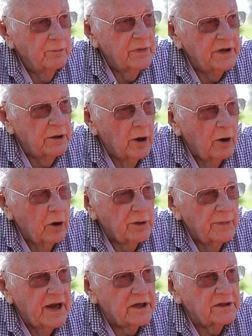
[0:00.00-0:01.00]
be
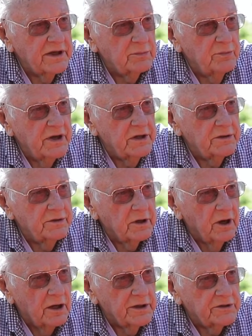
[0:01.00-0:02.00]
automatically admitted to
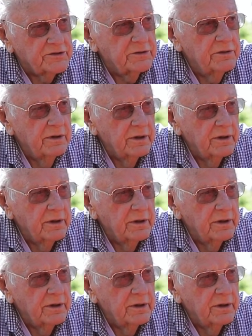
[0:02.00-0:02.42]
college.